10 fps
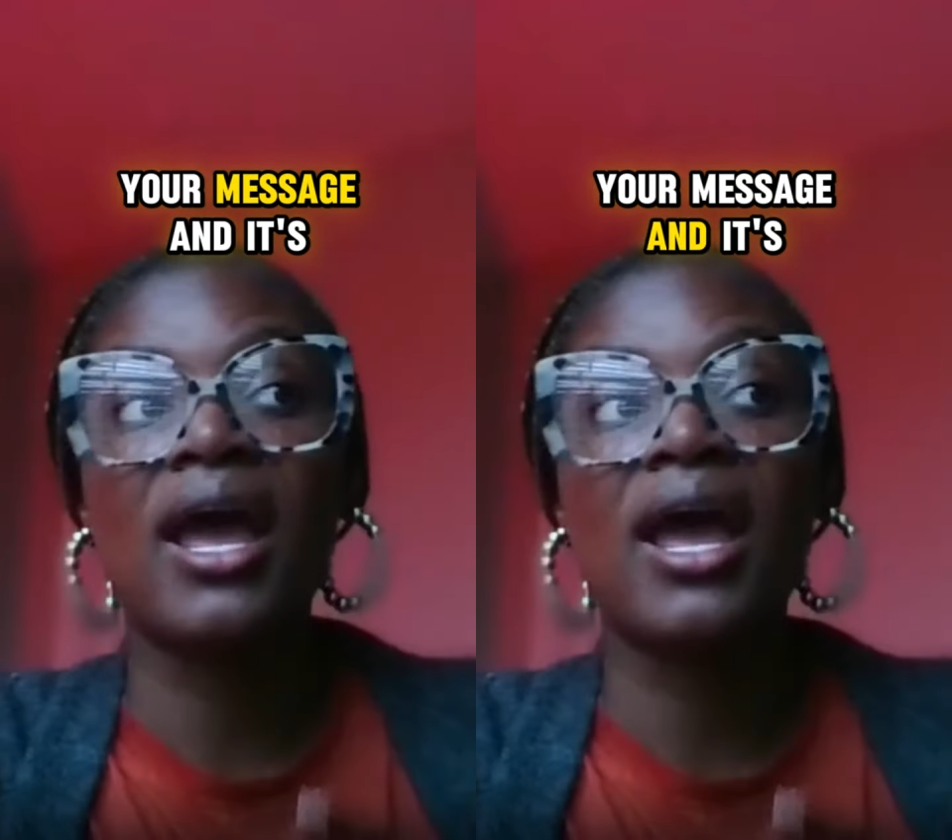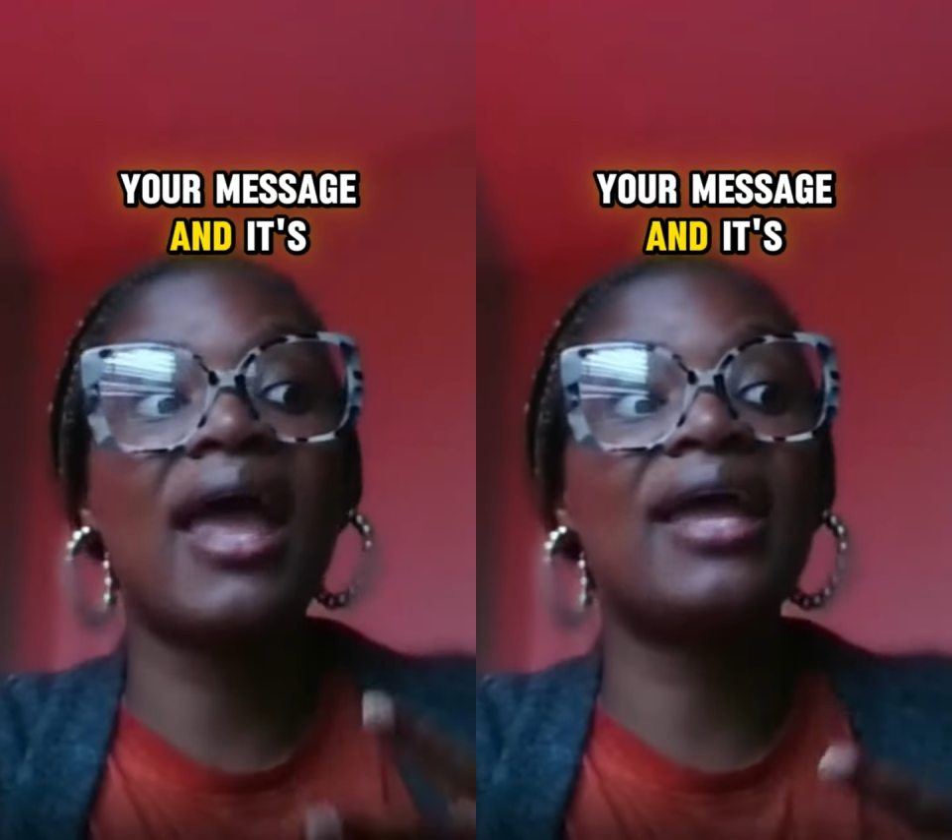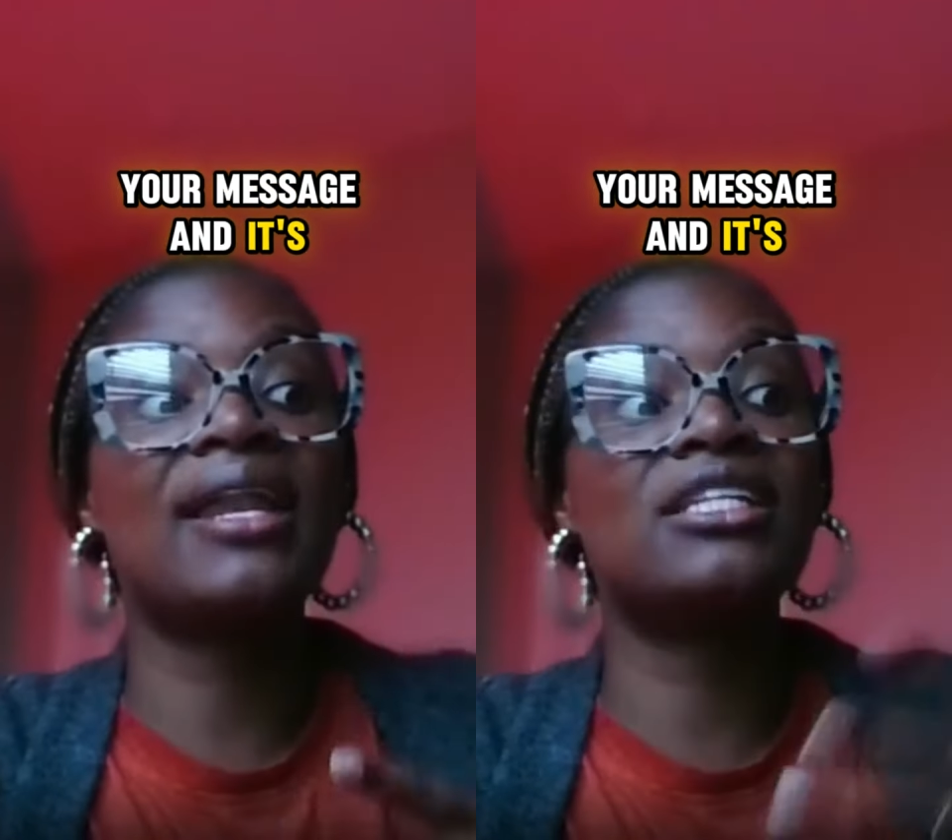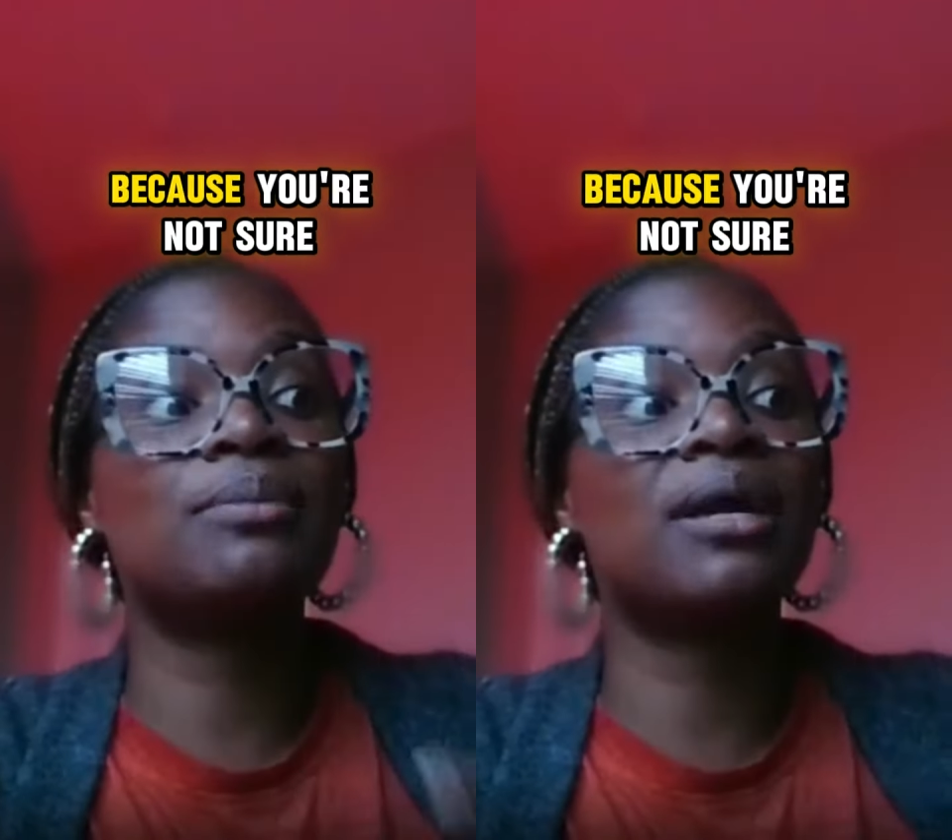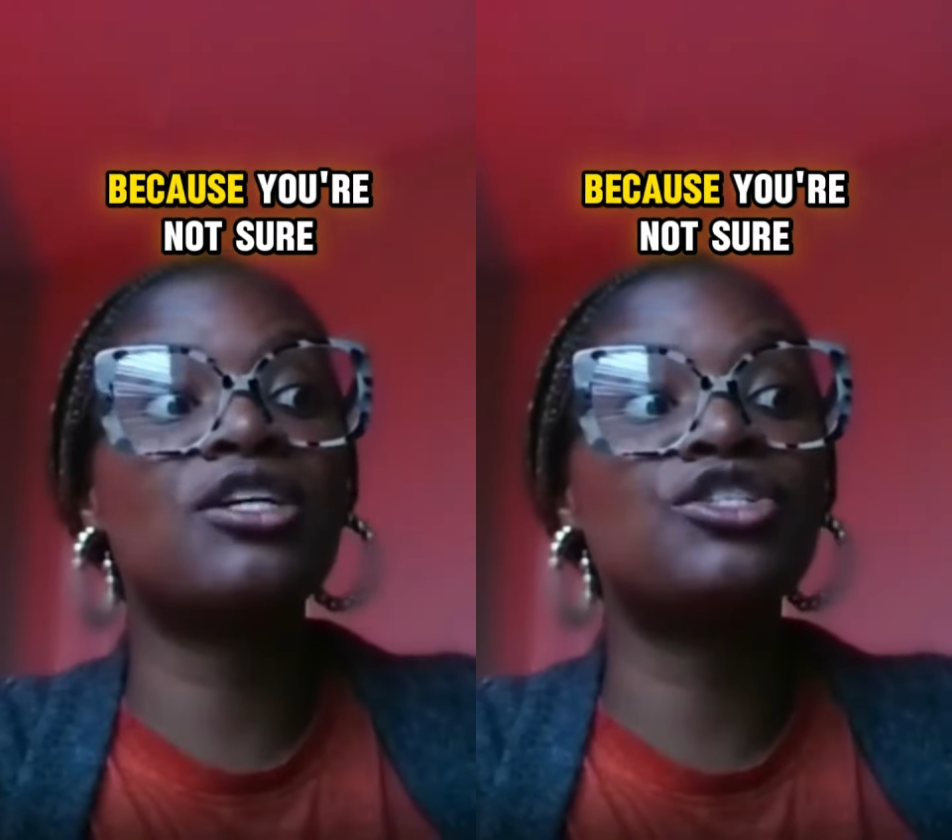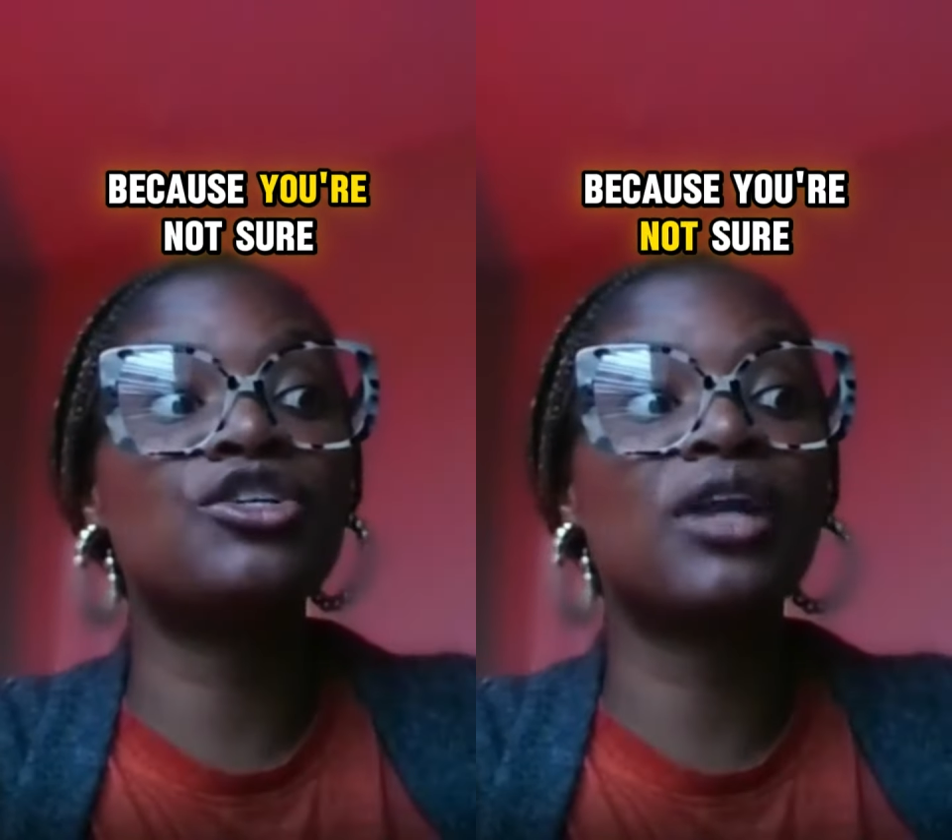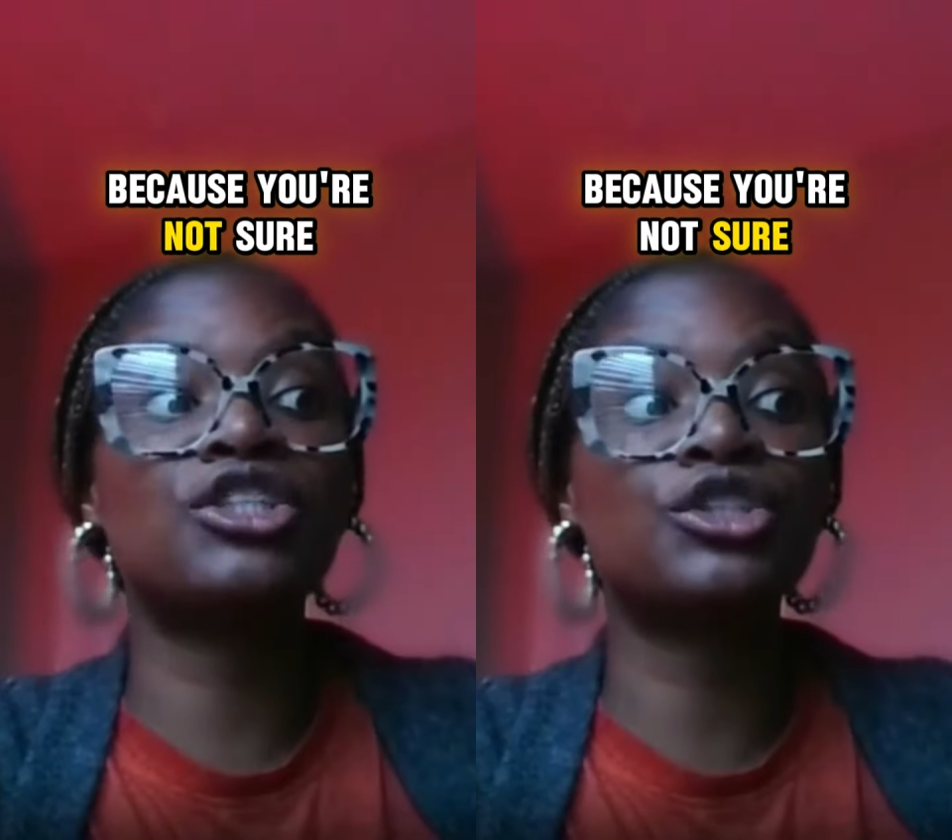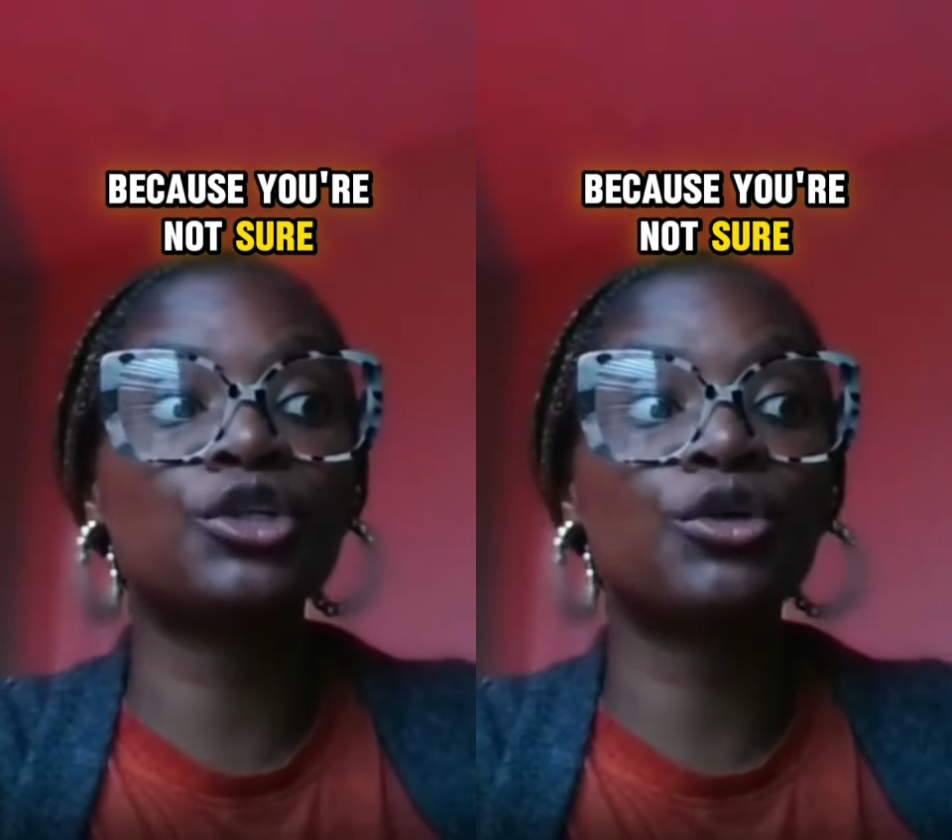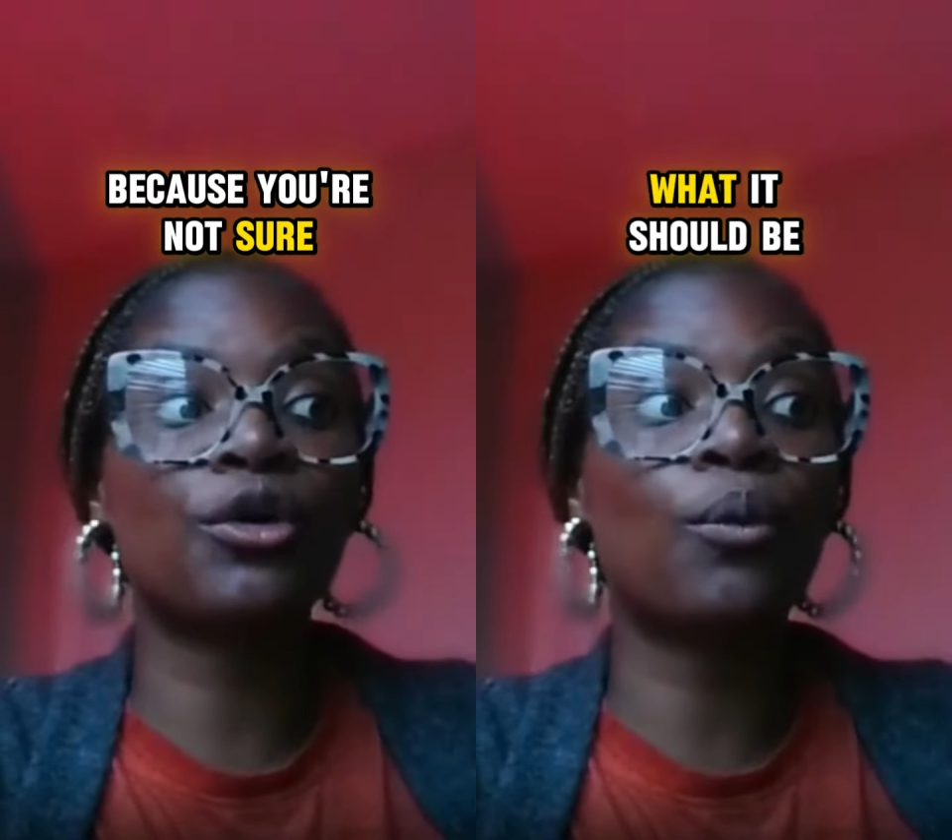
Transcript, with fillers: and it's because you're not sure